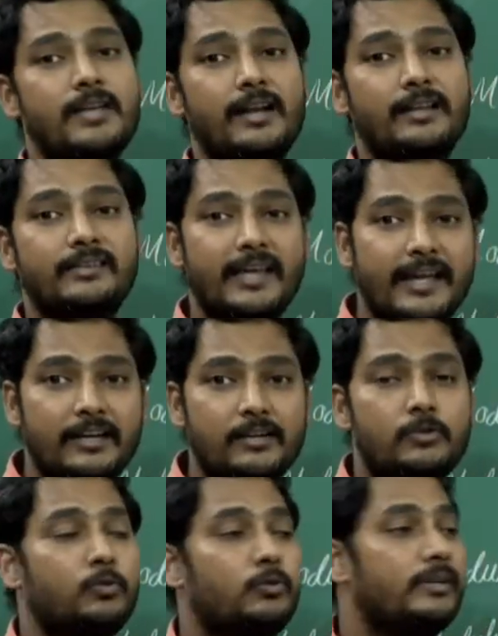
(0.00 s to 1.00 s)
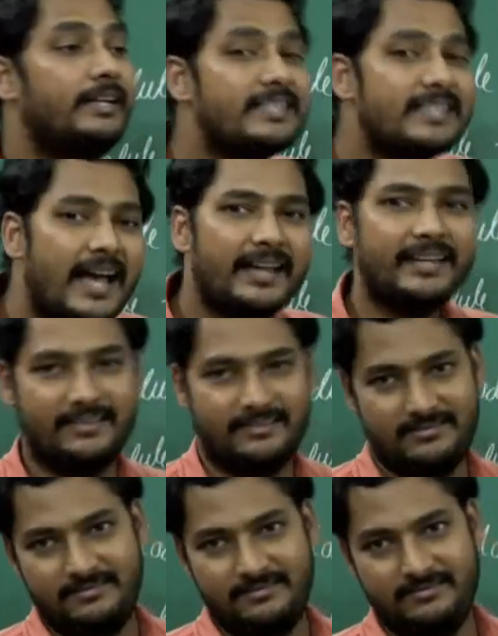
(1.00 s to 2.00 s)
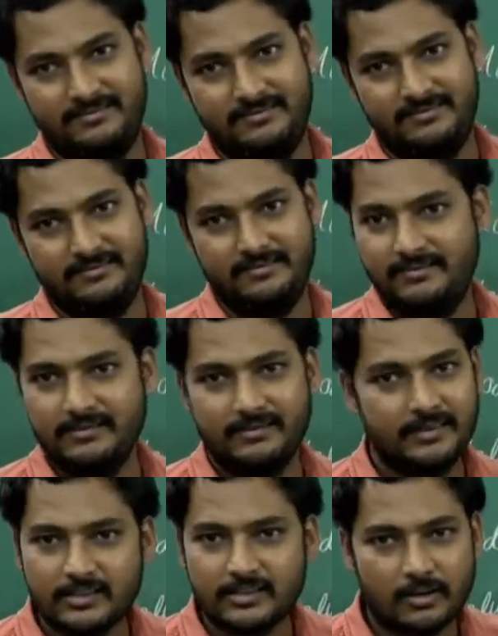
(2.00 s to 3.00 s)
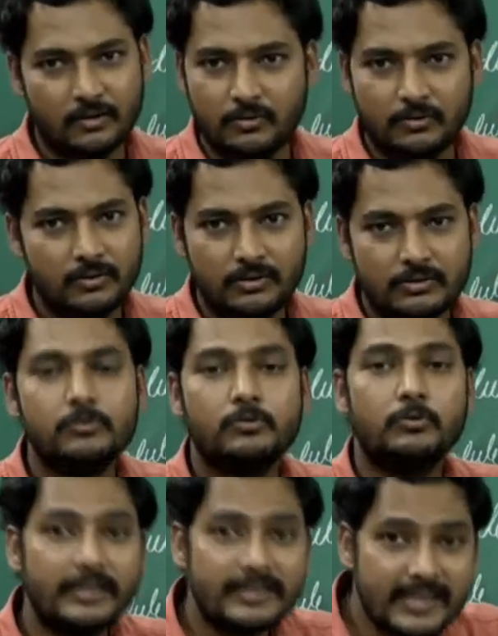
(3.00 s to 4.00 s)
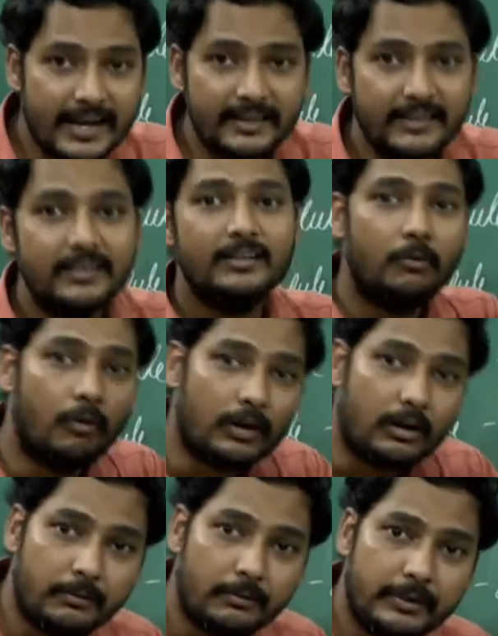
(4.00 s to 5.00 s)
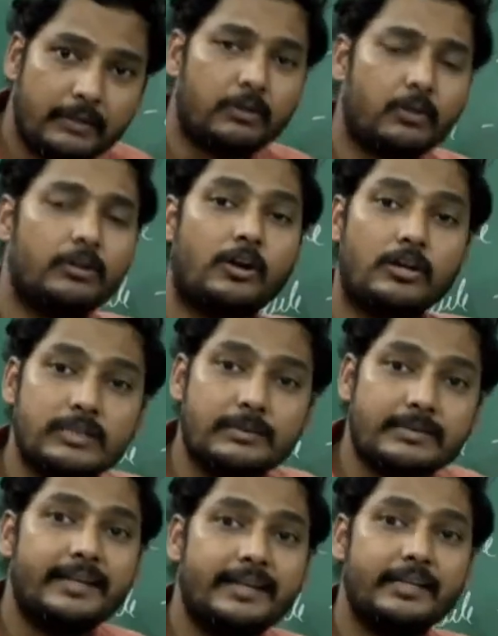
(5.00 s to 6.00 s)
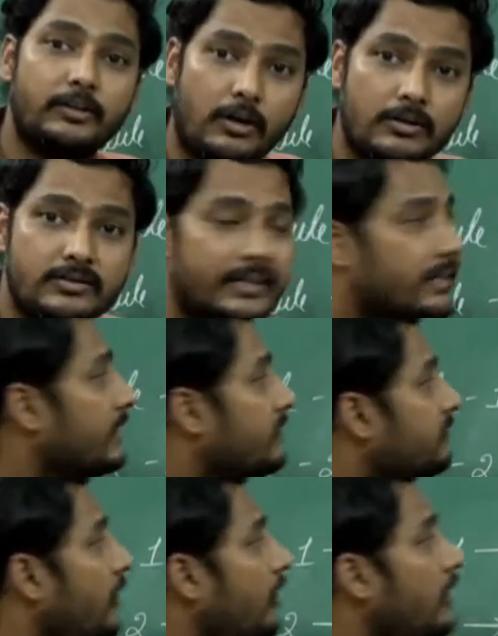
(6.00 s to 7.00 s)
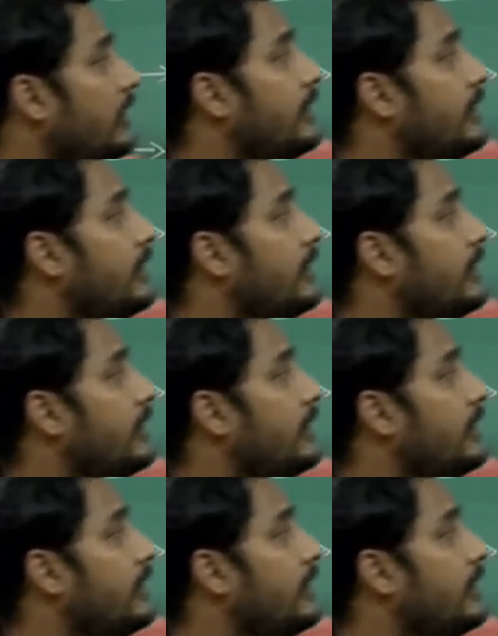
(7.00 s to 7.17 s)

are there to design. Yes or no? So to design, what are all the concepts I need to concentrate for